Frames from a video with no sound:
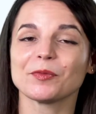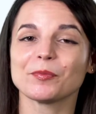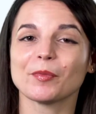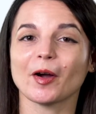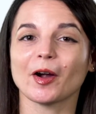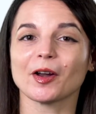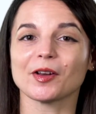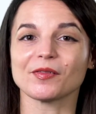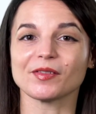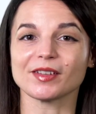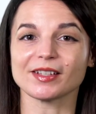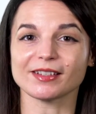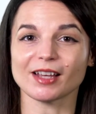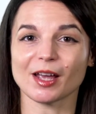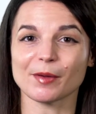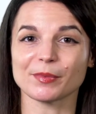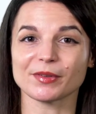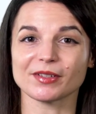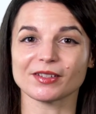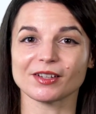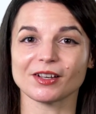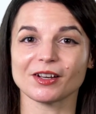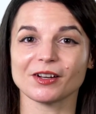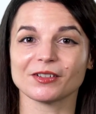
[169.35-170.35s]
part of this
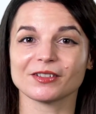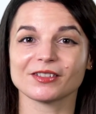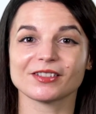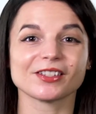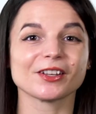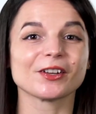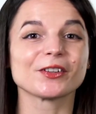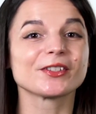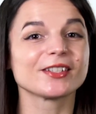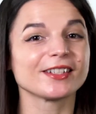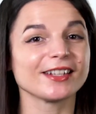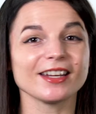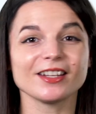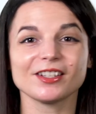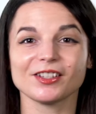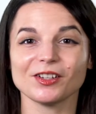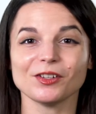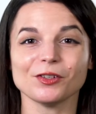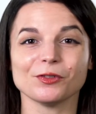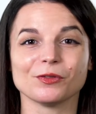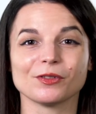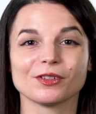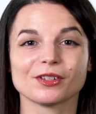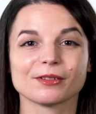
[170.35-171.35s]
episode, so stay
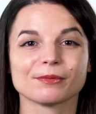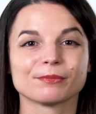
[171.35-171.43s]
tuned.